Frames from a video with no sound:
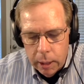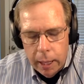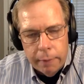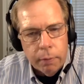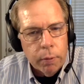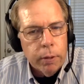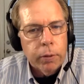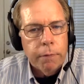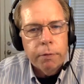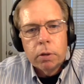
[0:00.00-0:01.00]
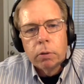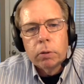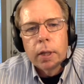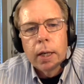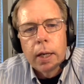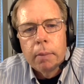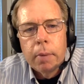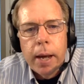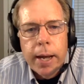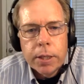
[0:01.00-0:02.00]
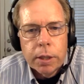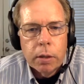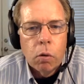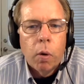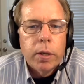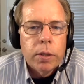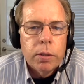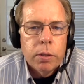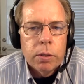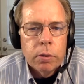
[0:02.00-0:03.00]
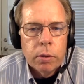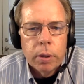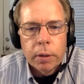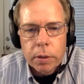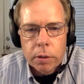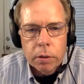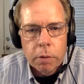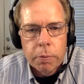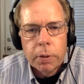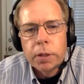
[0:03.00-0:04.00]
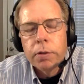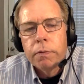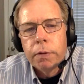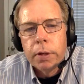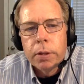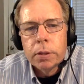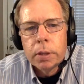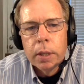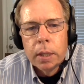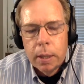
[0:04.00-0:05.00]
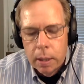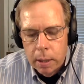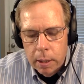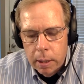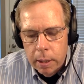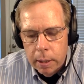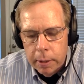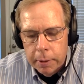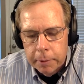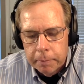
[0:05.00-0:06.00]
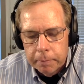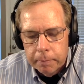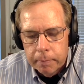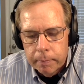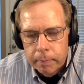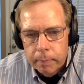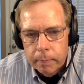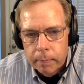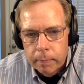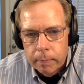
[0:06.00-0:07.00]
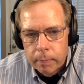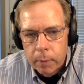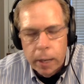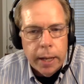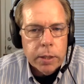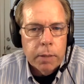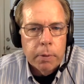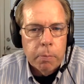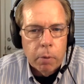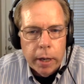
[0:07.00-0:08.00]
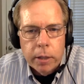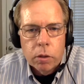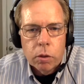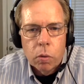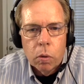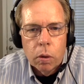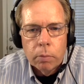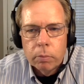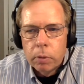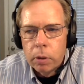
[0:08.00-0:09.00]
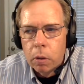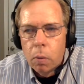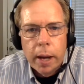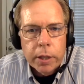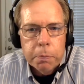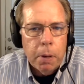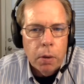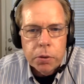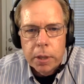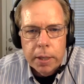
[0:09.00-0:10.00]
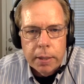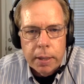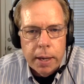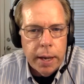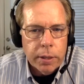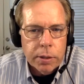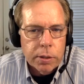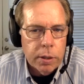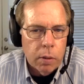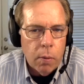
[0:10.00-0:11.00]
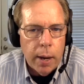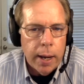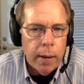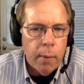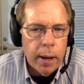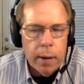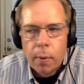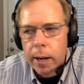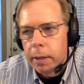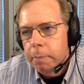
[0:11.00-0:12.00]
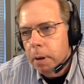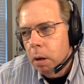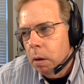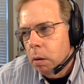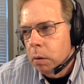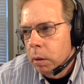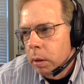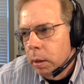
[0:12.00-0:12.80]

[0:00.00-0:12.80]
have a real difficult time asking questions during this interpretation phase. When I ask them to brainstorm, why does Paul say X instead of Y? Why did Paul